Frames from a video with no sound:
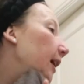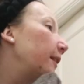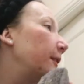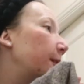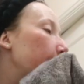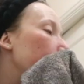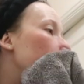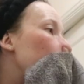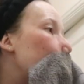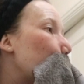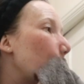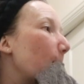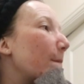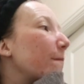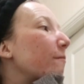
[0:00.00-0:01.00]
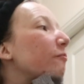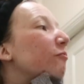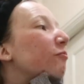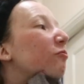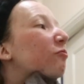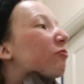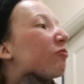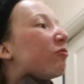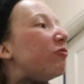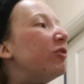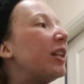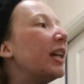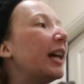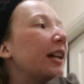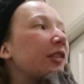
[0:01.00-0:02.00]
And
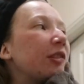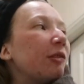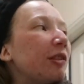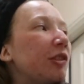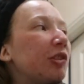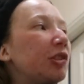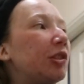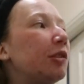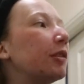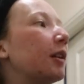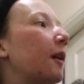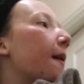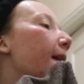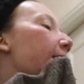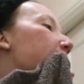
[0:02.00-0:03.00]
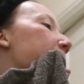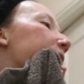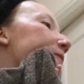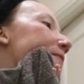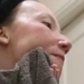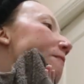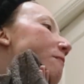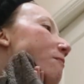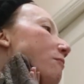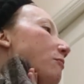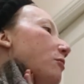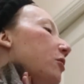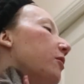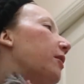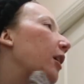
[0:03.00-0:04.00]
yeah, so I just use a cloth.
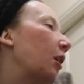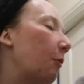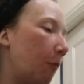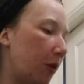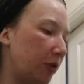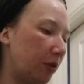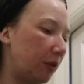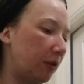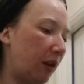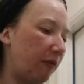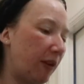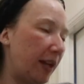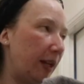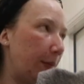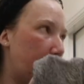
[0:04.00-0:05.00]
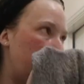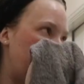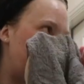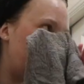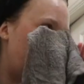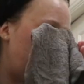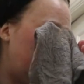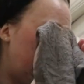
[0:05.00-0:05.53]
Plus I can wash the cloth at any point.